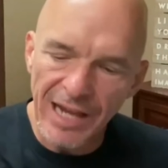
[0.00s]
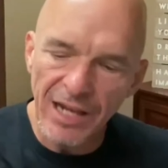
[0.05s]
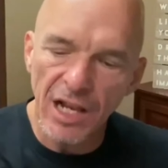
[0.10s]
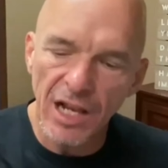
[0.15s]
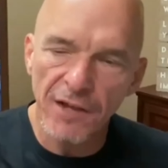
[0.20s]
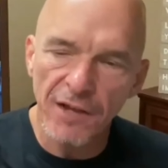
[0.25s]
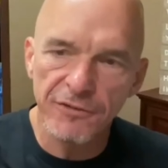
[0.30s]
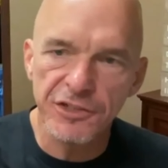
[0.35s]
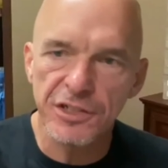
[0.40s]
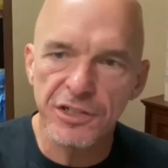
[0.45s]
i
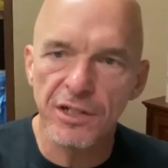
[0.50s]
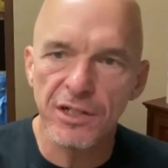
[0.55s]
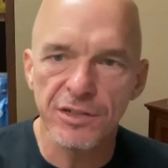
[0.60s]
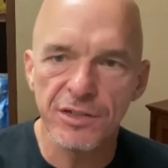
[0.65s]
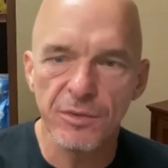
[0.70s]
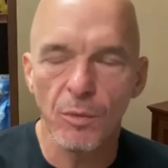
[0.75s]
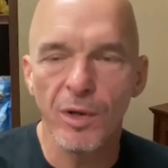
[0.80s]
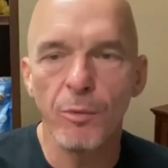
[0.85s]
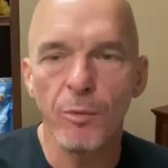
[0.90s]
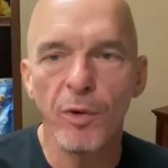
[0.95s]
love
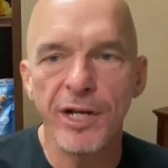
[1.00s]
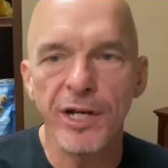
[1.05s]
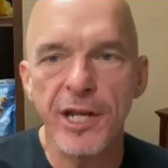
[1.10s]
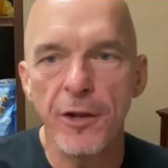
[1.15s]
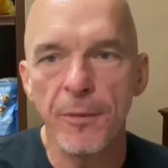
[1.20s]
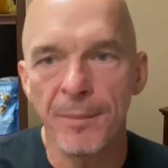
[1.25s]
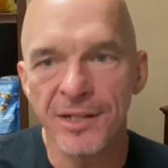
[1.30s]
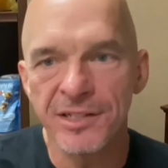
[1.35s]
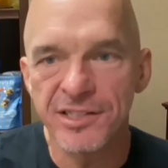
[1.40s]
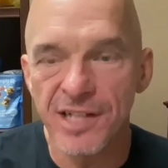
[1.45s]
when we
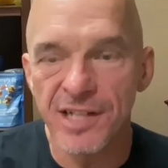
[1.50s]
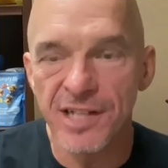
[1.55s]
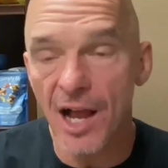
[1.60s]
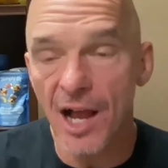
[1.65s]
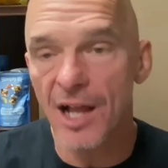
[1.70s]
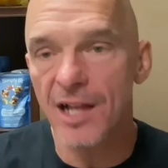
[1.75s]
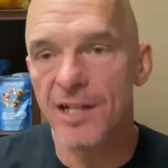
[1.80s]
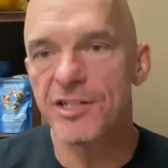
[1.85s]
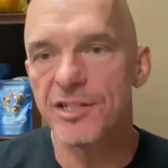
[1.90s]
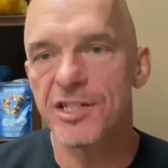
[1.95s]
do
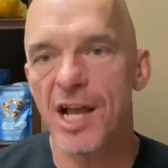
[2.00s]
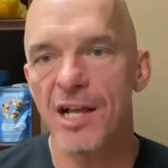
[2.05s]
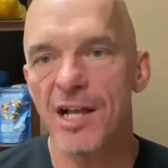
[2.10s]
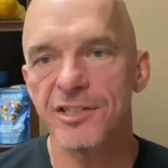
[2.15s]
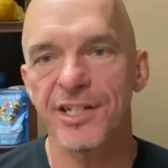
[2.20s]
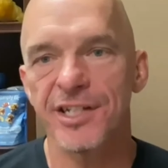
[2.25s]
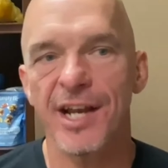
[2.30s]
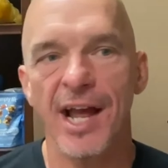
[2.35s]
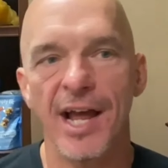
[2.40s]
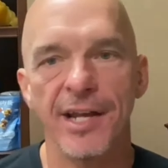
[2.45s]
massage
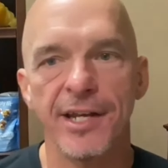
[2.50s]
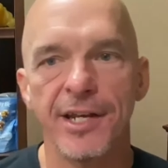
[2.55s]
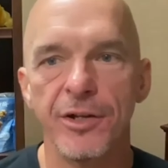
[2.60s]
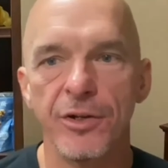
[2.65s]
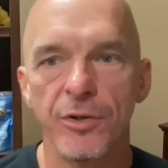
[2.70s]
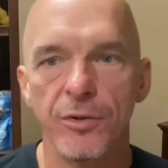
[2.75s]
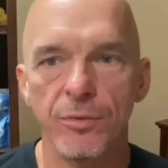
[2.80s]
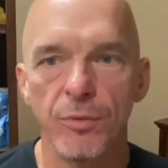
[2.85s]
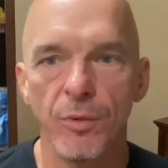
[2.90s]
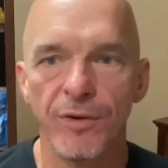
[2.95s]
sasha and i
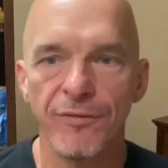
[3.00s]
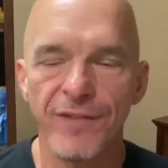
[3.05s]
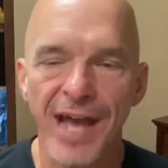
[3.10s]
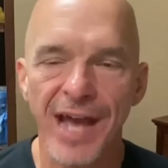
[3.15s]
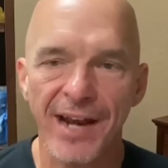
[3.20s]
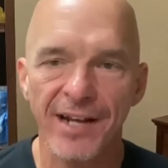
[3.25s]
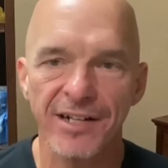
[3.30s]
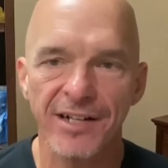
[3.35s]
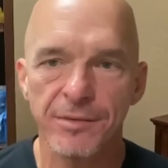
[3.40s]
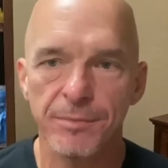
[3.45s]
do we've
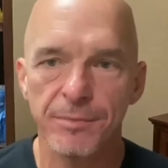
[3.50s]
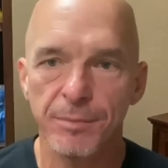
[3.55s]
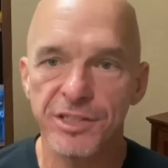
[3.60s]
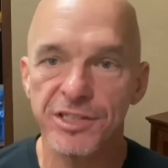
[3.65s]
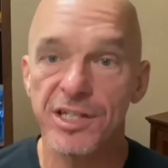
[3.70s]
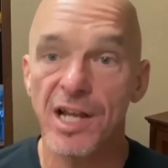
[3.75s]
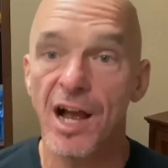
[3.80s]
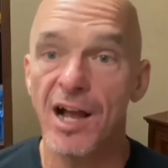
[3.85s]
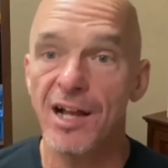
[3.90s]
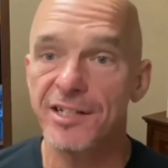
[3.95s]
got a
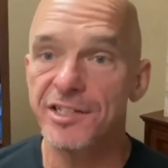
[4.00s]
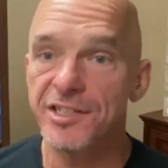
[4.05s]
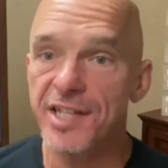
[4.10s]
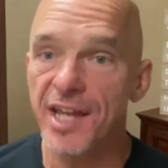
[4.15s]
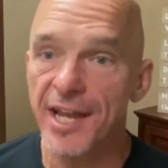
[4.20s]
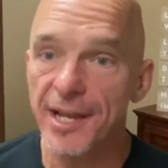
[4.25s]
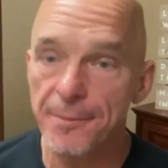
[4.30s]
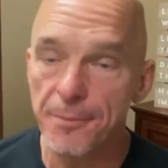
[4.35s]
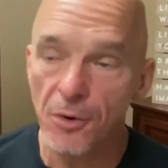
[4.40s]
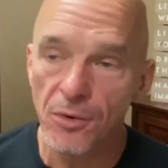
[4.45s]
massage
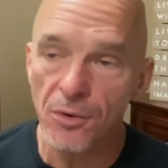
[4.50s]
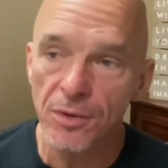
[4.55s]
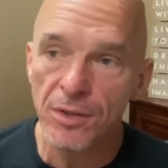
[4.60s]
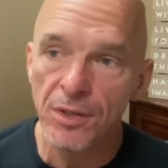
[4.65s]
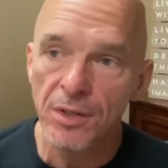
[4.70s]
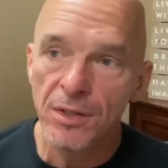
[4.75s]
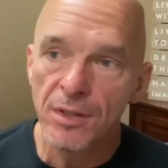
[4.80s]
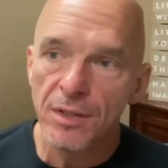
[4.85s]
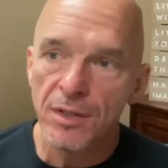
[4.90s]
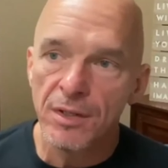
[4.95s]
table
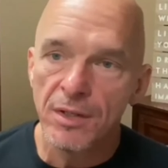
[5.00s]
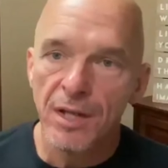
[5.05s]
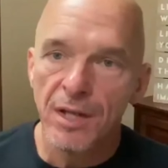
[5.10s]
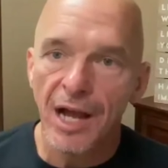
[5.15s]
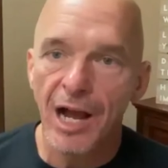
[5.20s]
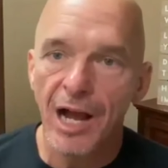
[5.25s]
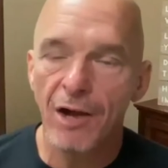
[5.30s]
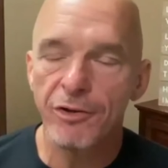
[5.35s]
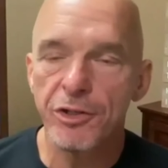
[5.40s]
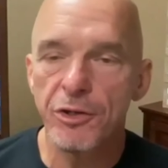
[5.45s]

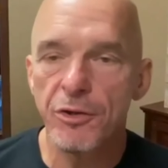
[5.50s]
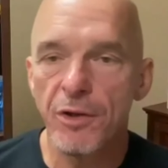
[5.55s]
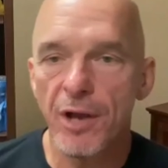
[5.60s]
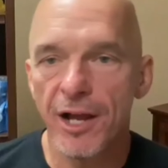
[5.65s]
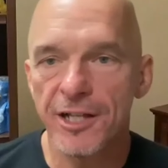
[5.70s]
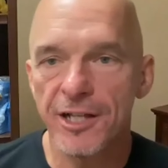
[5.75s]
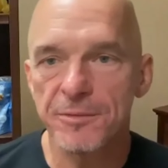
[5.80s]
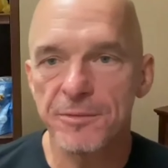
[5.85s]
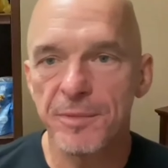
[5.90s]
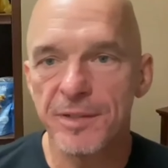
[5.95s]
all you
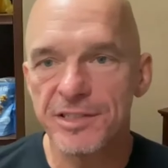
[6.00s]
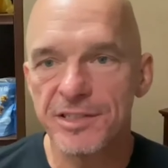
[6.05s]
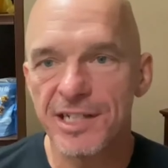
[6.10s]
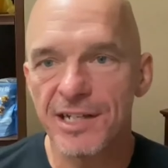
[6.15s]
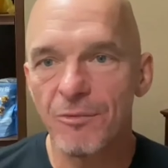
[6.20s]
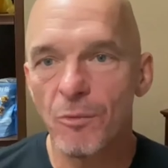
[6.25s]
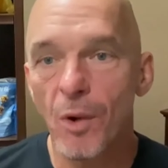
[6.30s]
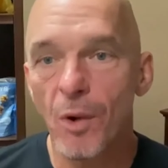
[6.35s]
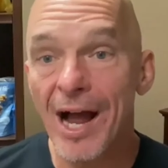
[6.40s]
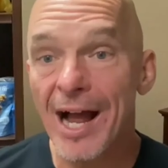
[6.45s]
husbands
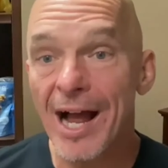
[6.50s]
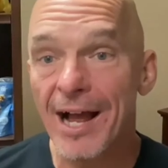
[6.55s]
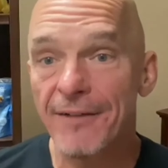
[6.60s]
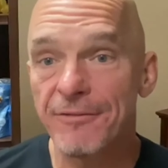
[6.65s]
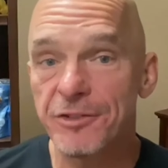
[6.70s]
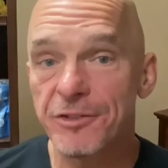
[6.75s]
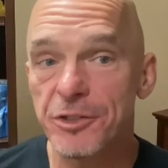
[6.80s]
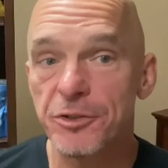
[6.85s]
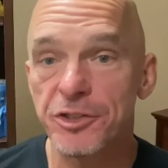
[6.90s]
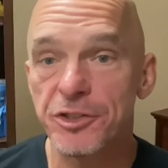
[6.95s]
and
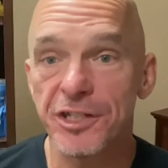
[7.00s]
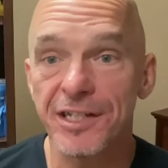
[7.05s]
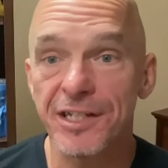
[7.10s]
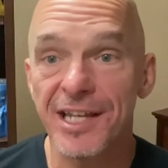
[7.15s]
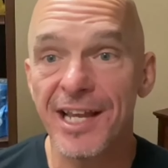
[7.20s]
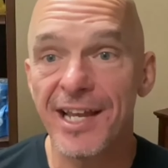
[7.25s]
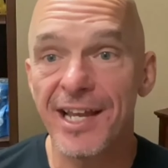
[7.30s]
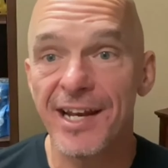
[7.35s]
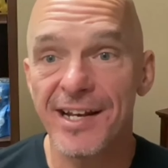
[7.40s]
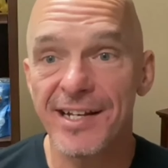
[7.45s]
wives you should
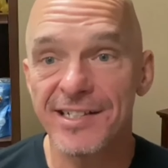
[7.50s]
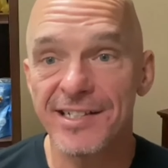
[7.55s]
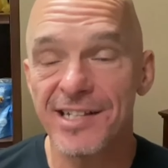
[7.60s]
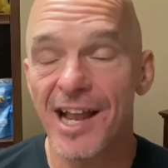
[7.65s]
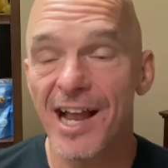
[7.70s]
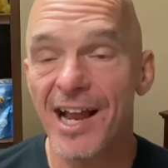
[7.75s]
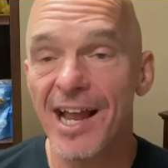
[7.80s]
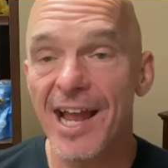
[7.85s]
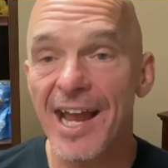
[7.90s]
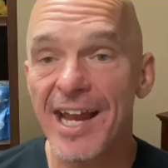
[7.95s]
get it it's
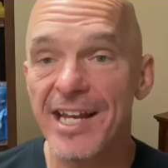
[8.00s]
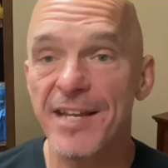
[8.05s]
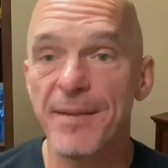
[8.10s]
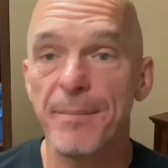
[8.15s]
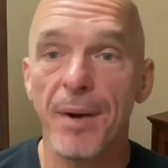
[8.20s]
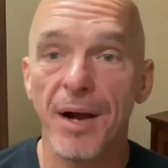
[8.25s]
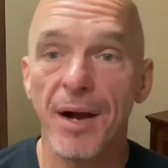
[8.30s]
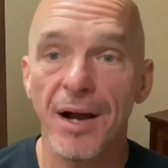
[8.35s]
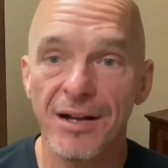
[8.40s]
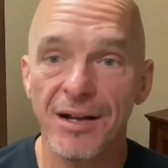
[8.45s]
like 80
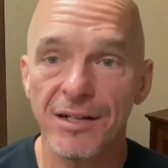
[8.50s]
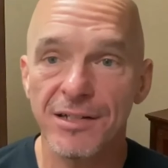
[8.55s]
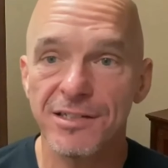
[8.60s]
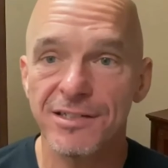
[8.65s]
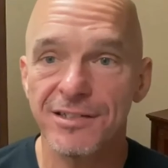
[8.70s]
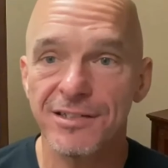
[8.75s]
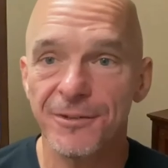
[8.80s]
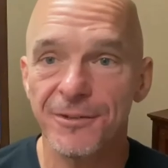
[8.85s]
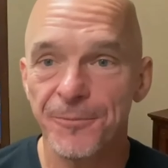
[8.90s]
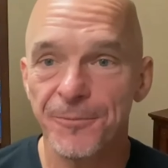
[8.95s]

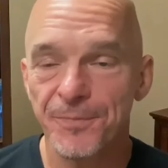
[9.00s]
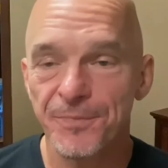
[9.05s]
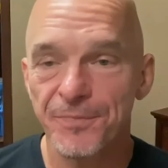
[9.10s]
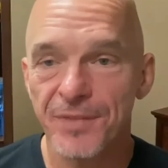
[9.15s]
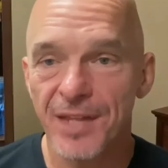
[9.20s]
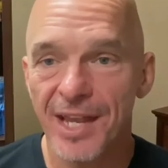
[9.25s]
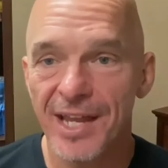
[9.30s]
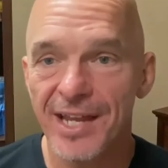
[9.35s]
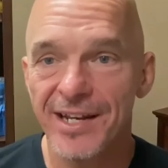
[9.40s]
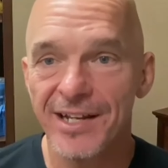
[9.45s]
bucks
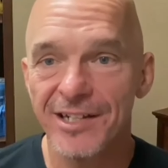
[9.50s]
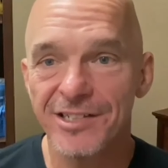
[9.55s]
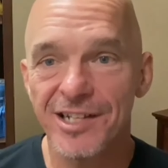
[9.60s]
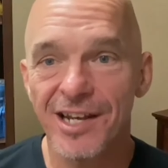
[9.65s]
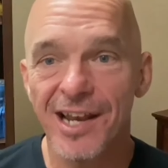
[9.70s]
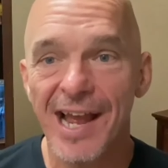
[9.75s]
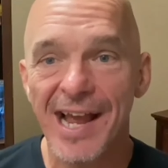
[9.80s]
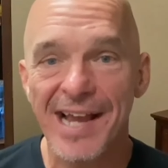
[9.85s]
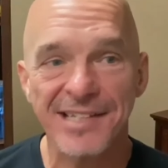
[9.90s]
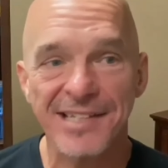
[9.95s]
and it's
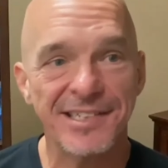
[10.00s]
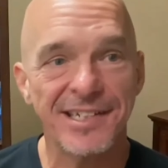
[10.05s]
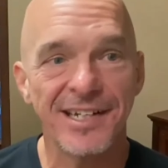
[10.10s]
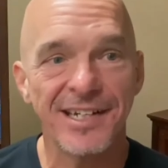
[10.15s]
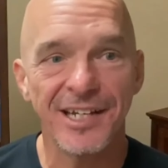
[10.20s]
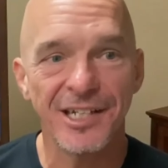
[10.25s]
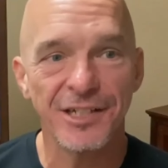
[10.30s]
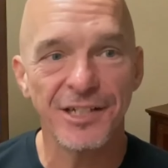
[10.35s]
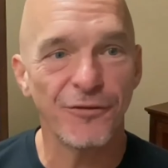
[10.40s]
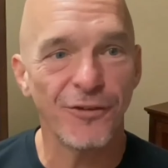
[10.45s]
lasted
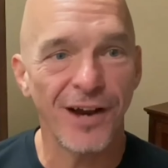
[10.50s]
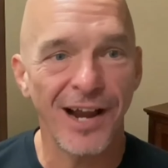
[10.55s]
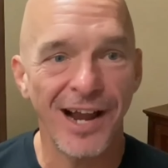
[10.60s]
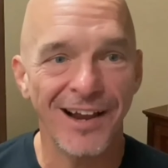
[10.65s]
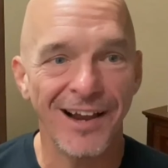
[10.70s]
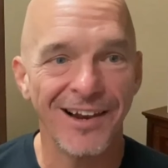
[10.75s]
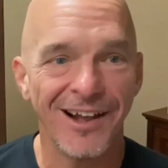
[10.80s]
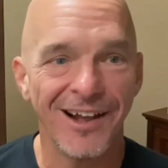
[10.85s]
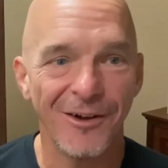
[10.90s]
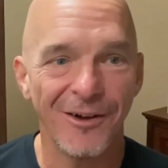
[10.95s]
us for
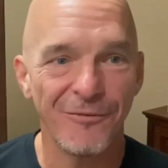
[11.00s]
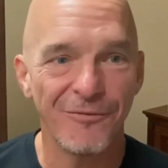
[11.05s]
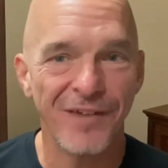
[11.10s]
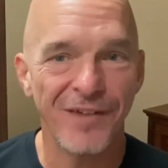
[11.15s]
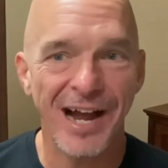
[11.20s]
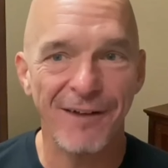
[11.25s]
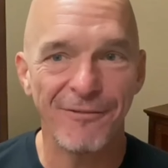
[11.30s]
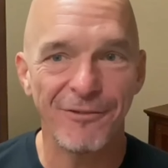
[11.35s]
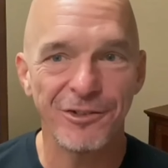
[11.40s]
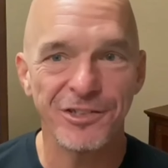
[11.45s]
how long
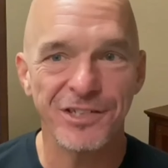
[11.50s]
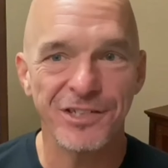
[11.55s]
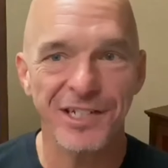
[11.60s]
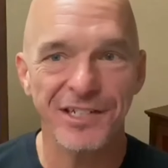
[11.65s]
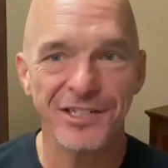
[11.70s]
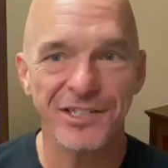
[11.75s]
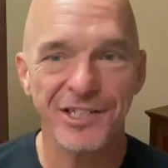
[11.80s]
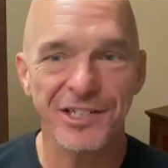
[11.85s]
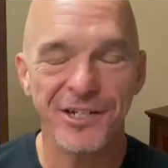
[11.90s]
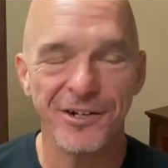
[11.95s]
five or
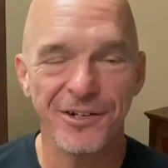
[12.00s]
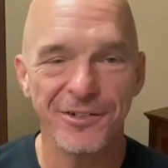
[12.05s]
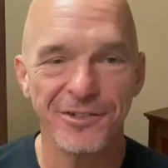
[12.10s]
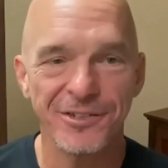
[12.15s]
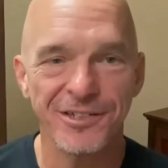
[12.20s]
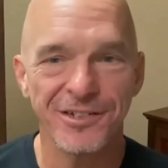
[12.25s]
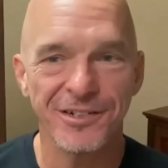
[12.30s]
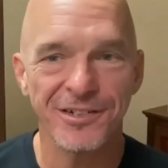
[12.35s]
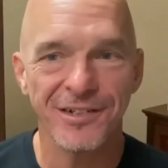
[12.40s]
six years